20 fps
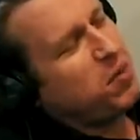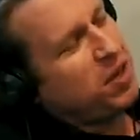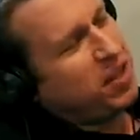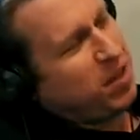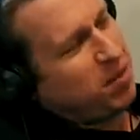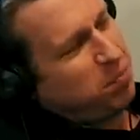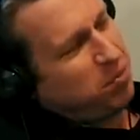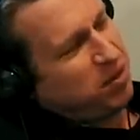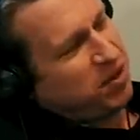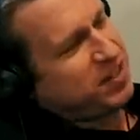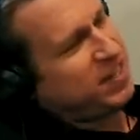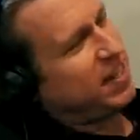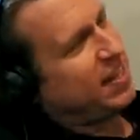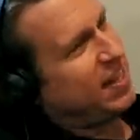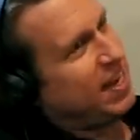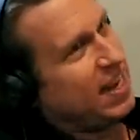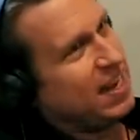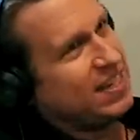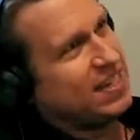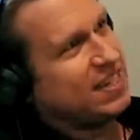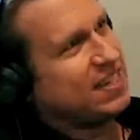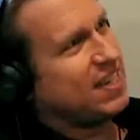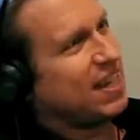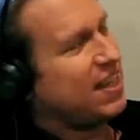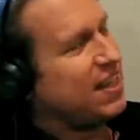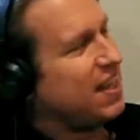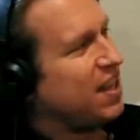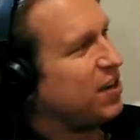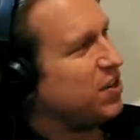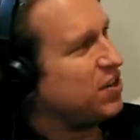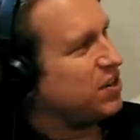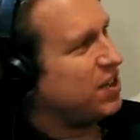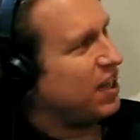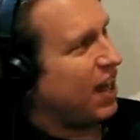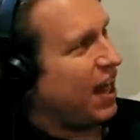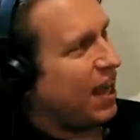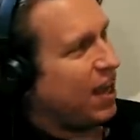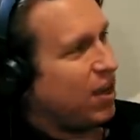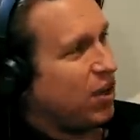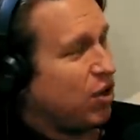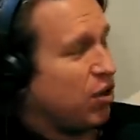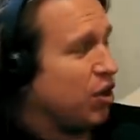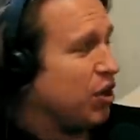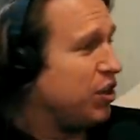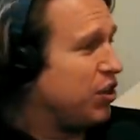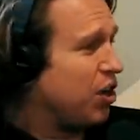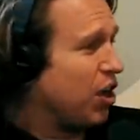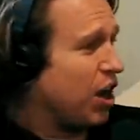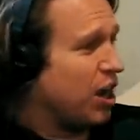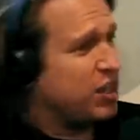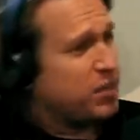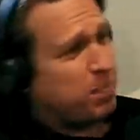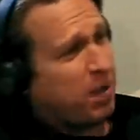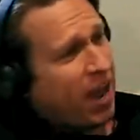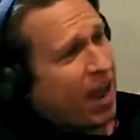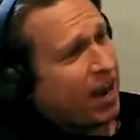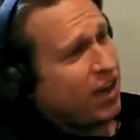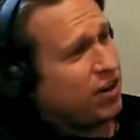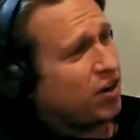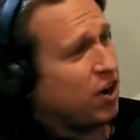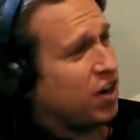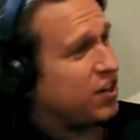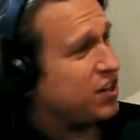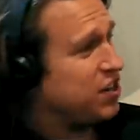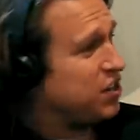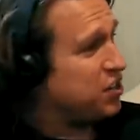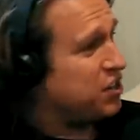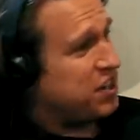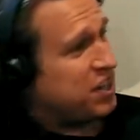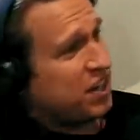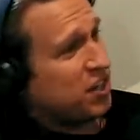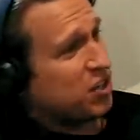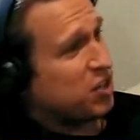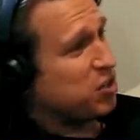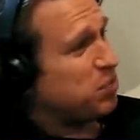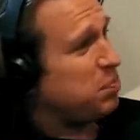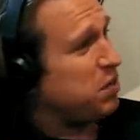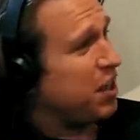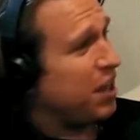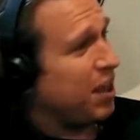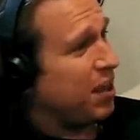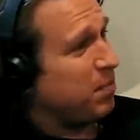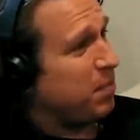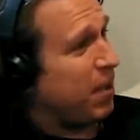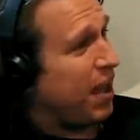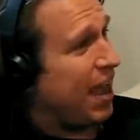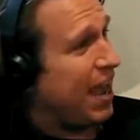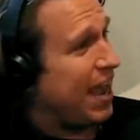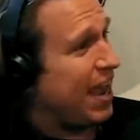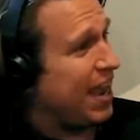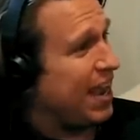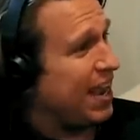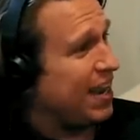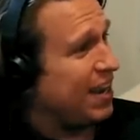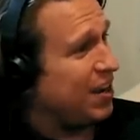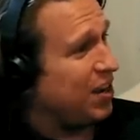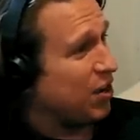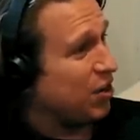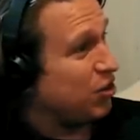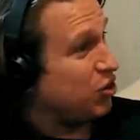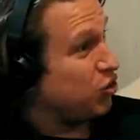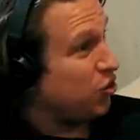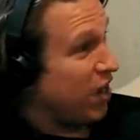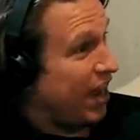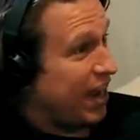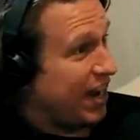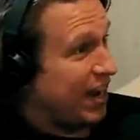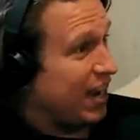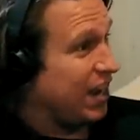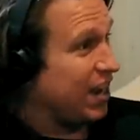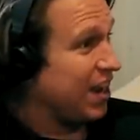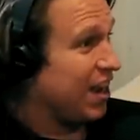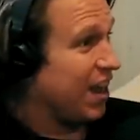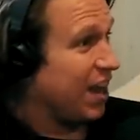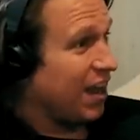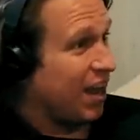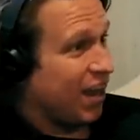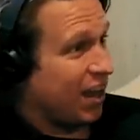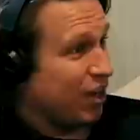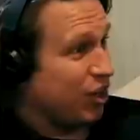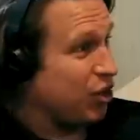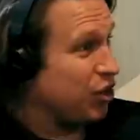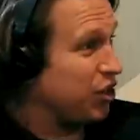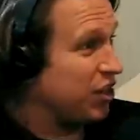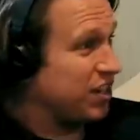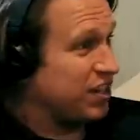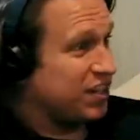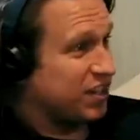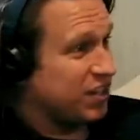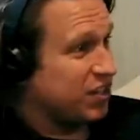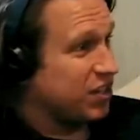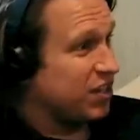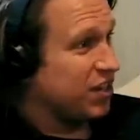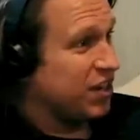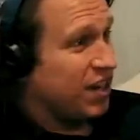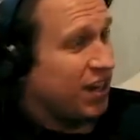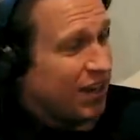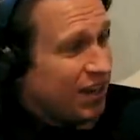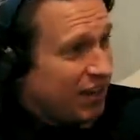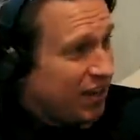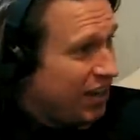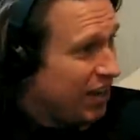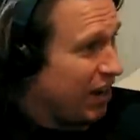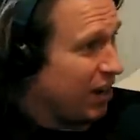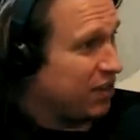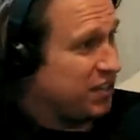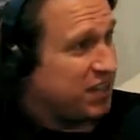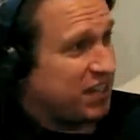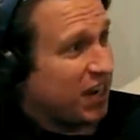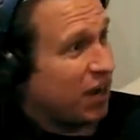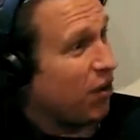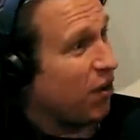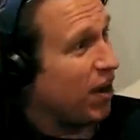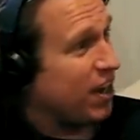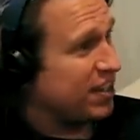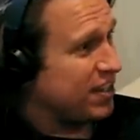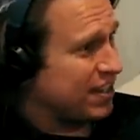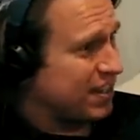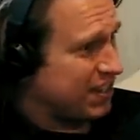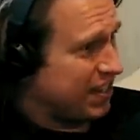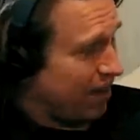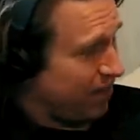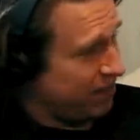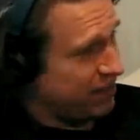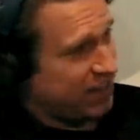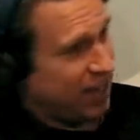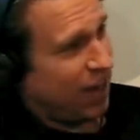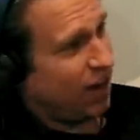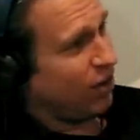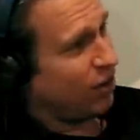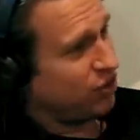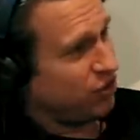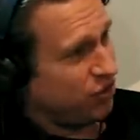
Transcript: one of the prison things is that there's like good guards, bad guards. There's deals yes. being made. You're trading uh, goods and you know cigarettes and stuff. Is that all